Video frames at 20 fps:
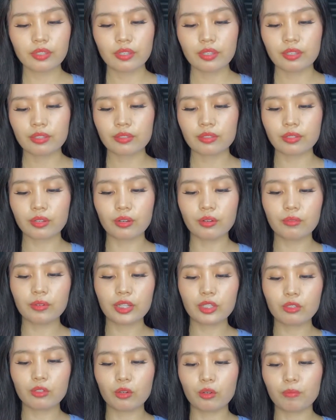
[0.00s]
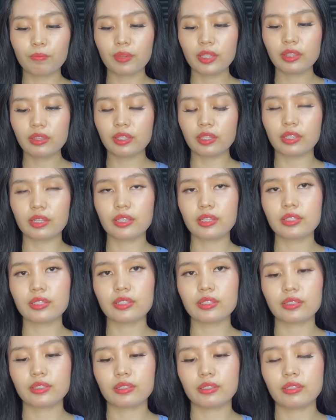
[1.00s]
So when you open this
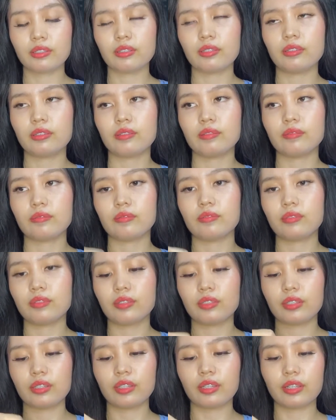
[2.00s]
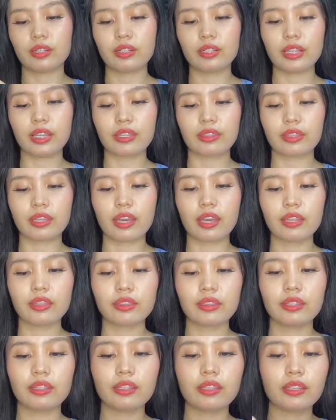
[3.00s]
here like that
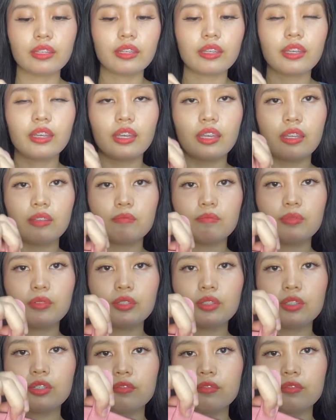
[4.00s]
and put your